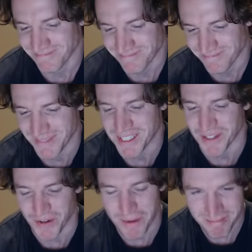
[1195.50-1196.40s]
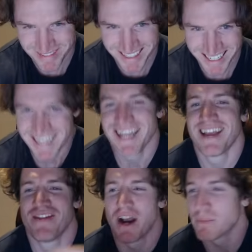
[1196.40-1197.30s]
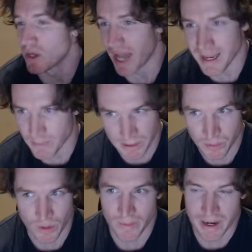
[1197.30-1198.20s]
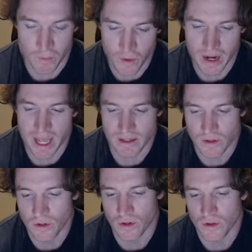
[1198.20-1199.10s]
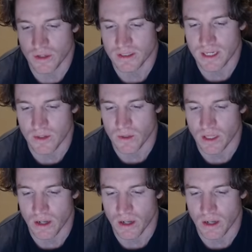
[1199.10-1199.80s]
misanthrope, then I'm going to hate people no matter what. And you can see it with a lot of